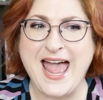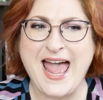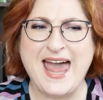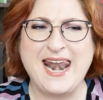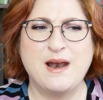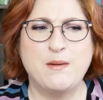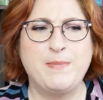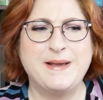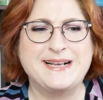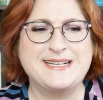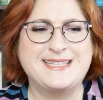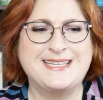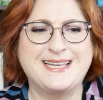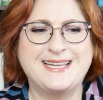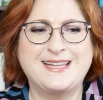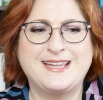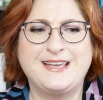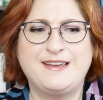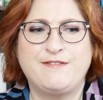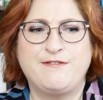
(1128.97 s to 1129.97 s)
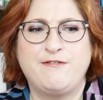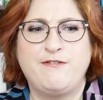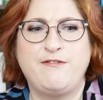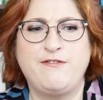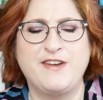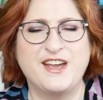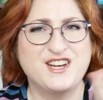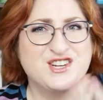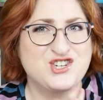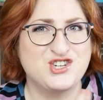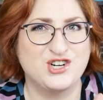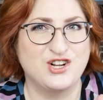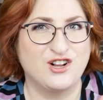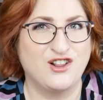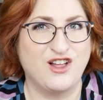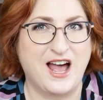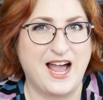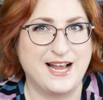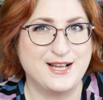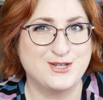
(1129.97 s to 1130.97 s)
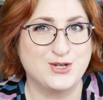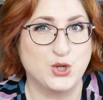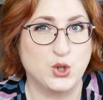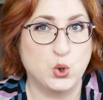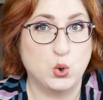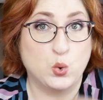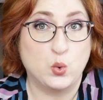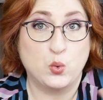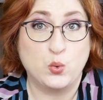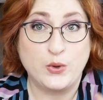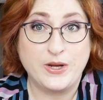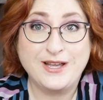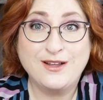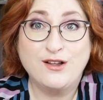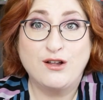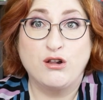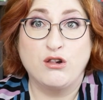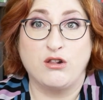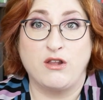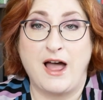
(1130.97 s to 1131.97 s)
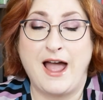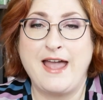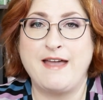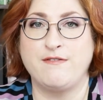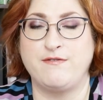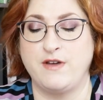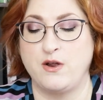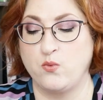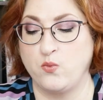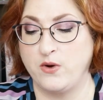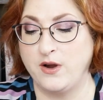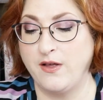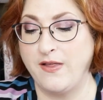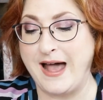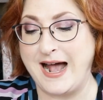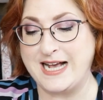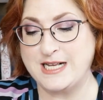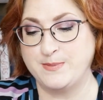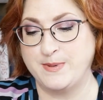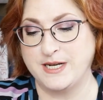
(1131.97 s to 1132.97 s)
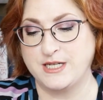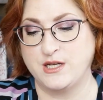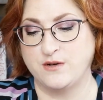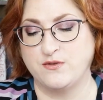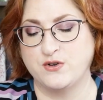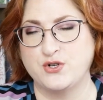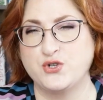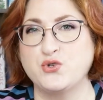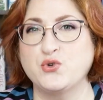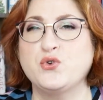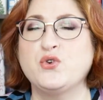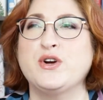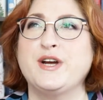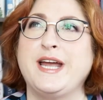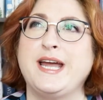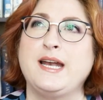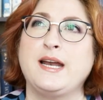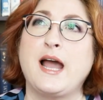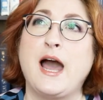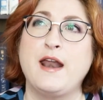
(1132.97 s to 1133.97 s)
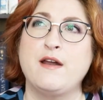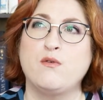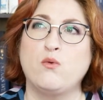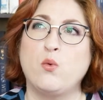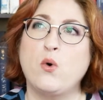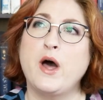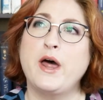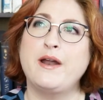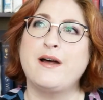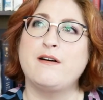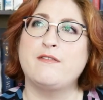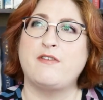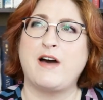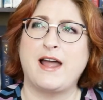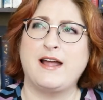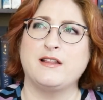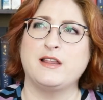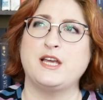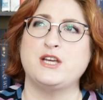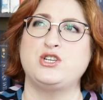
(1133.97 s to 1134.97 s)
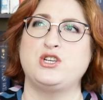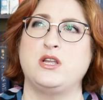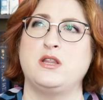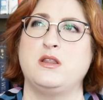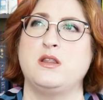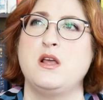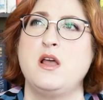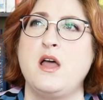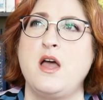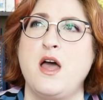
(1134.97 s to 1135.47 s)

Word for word: and had basically fictionalized her real life and real aspects of her story and kind of what a violation